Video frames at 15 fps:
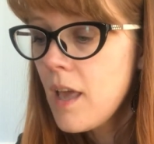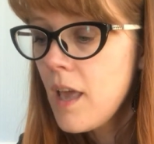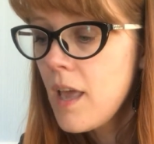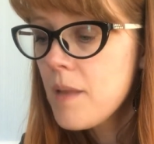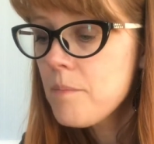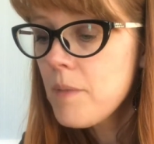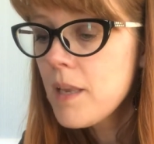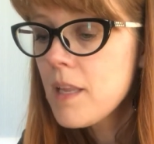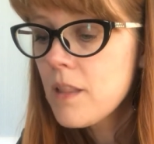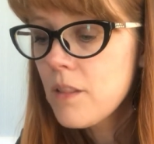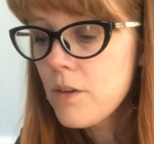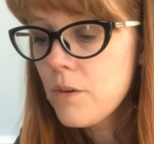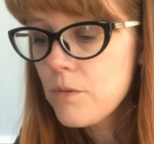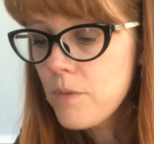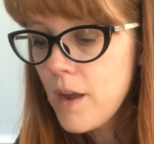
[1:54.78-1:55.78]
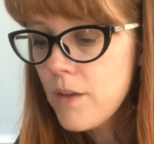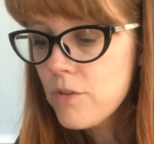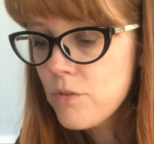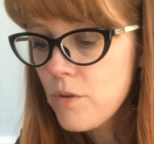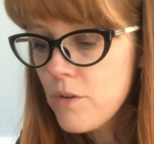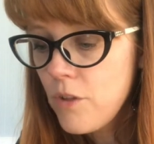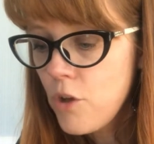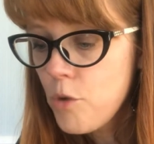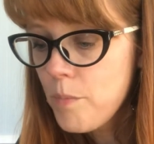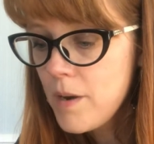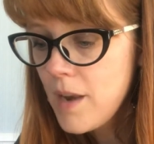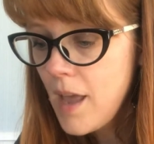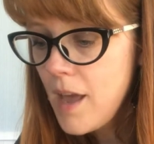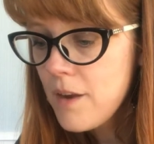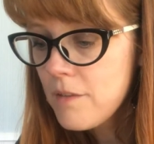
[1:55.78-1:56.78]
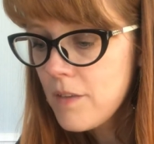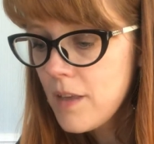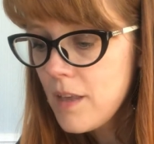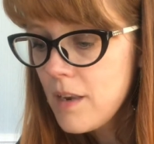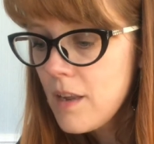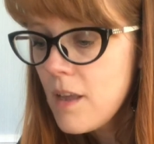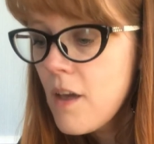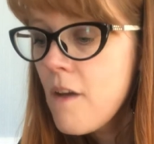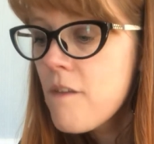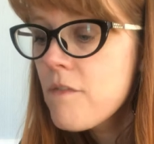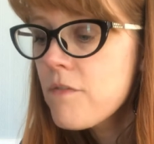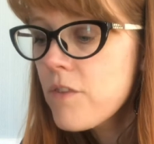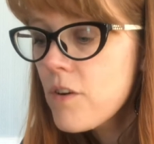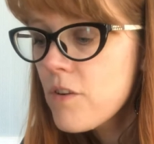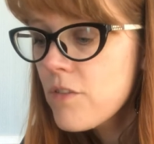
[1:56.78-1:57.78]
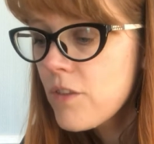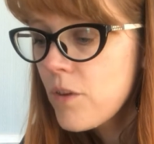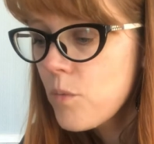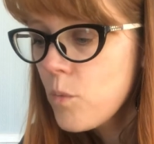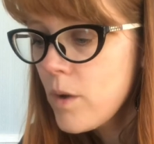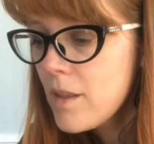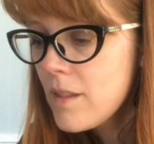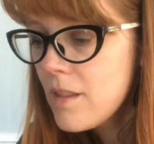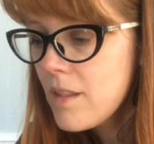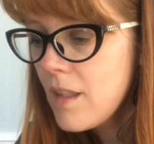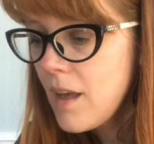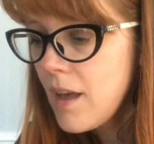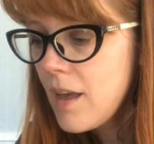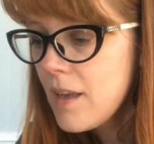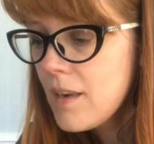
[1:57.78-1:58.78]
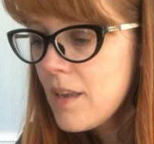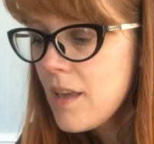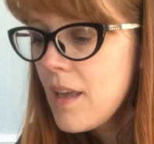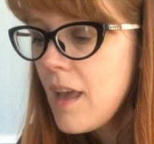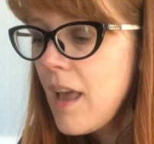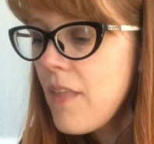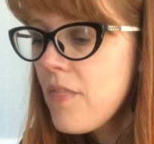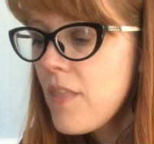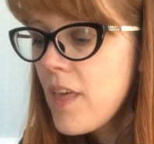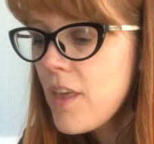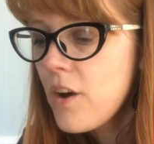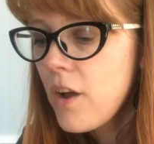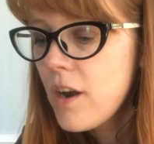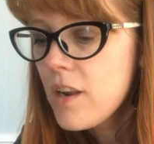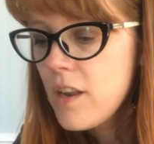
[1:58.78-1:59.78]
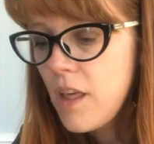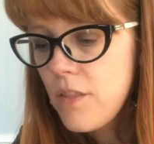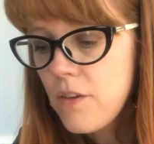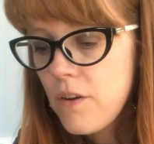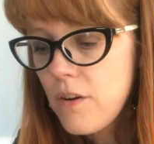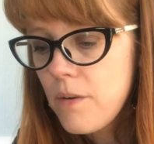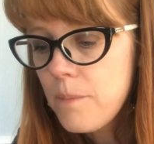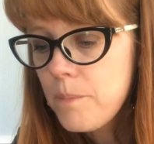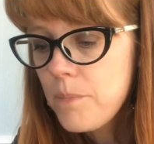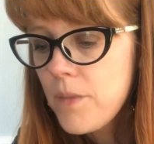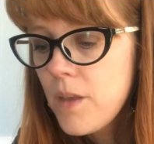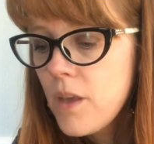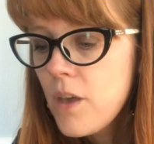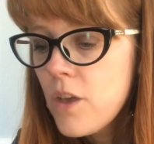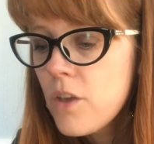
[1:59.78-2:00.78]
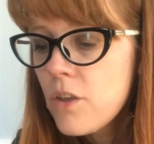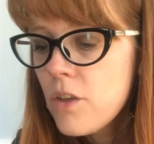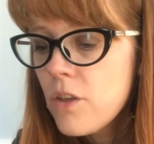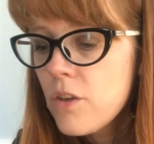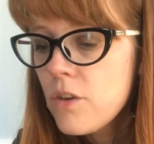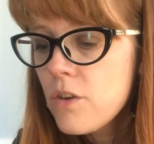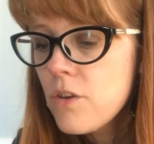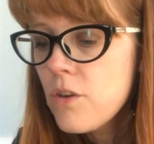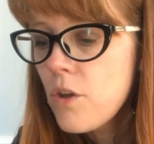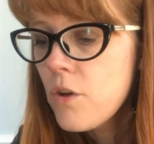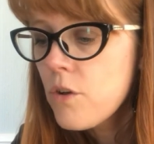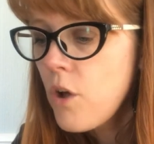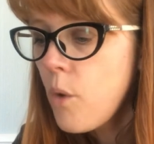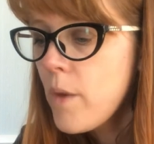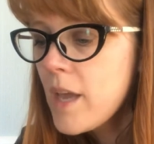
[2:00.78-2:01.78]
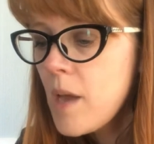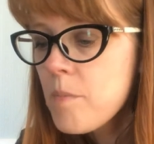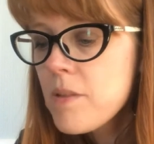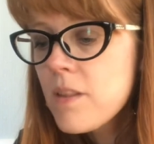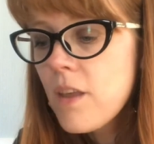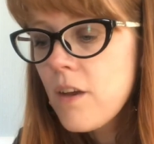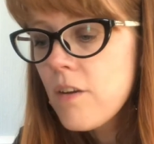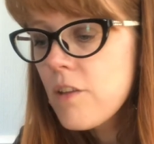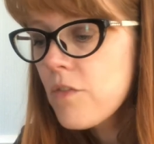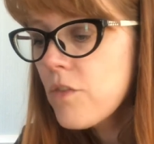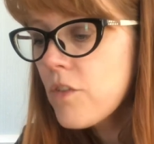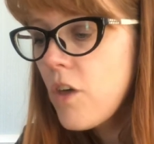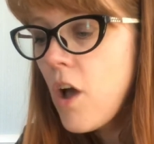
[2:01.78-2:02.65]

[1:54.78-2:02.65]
and many little round doors opened out of it, first on one side and then on another. No going upstairs for the